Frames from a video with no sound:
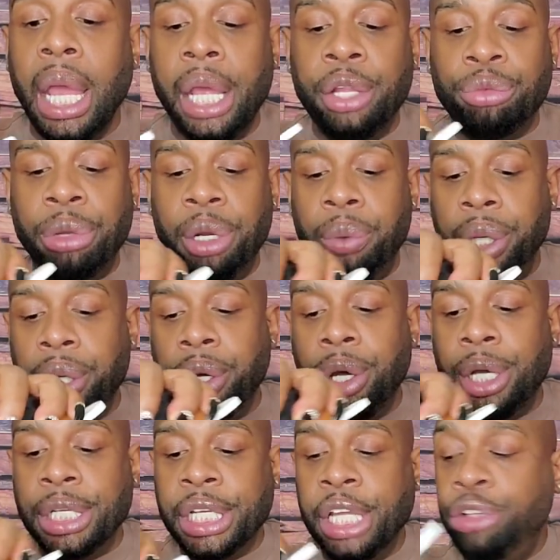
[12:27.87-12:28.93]
It is really, really
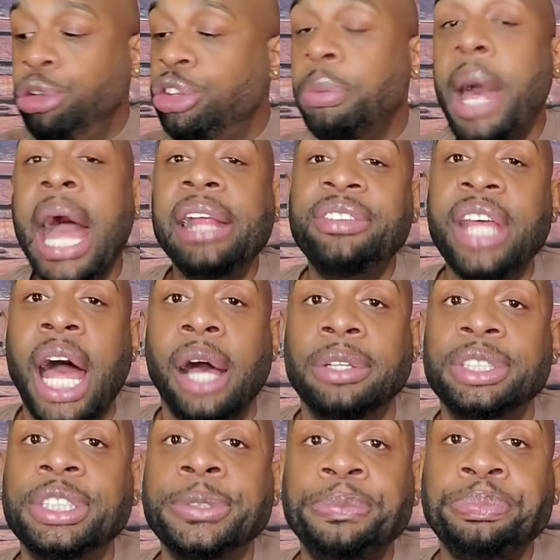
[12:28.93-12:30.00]
good. Get you some hot
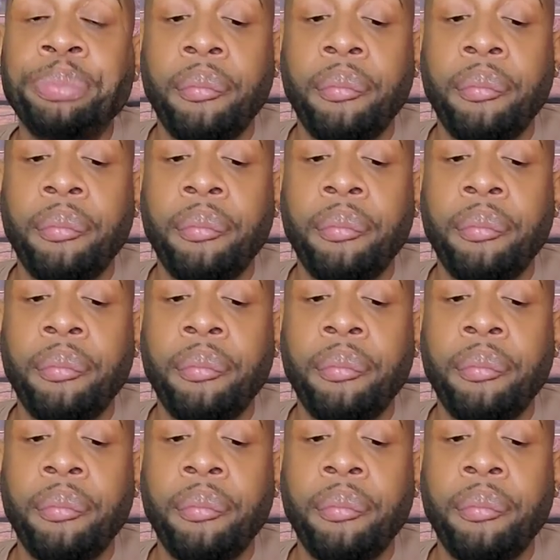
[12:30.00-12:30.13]
sauce.